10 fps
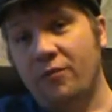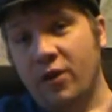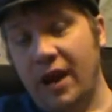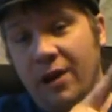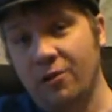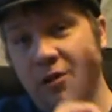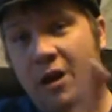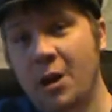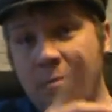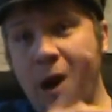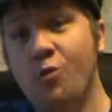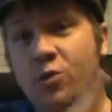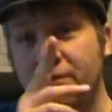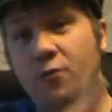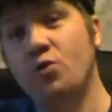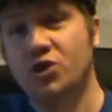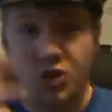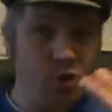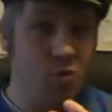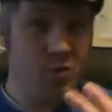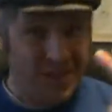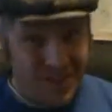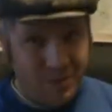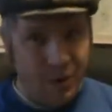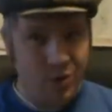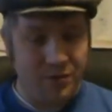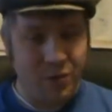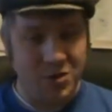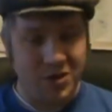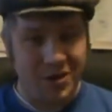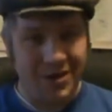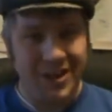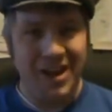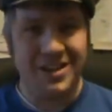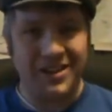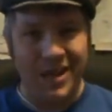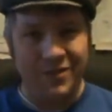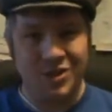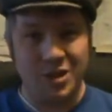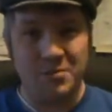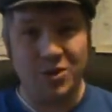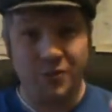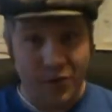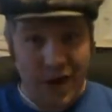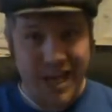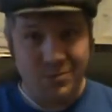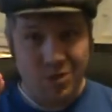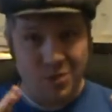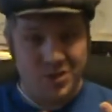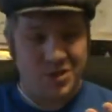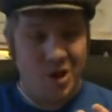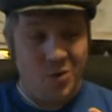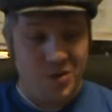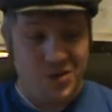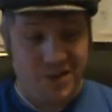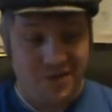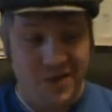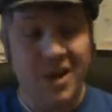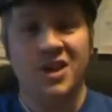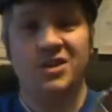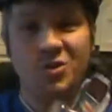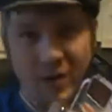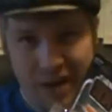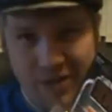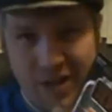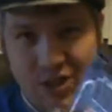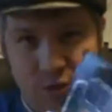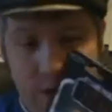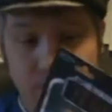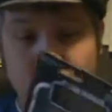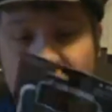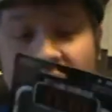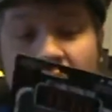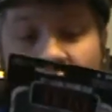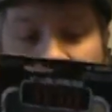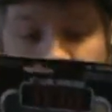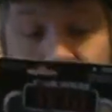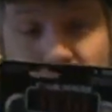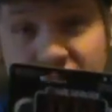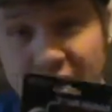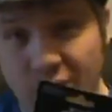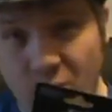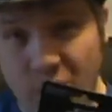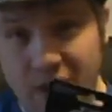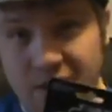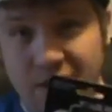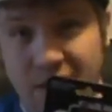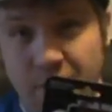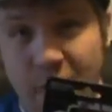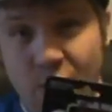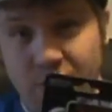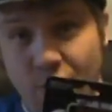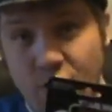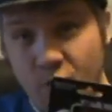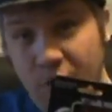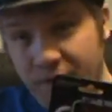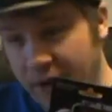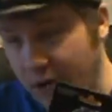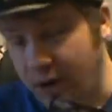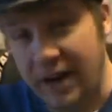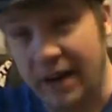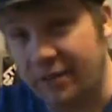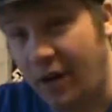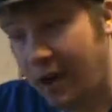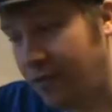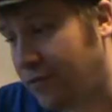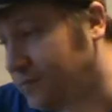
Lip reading: for Kenner. Power of the Force 2, which says Power of the Force on it, is kind of a jumpstart for Hasbro with the Star Wars stuff. So we have that straight. The first Lando was a Power of the Force 1 figure in 85.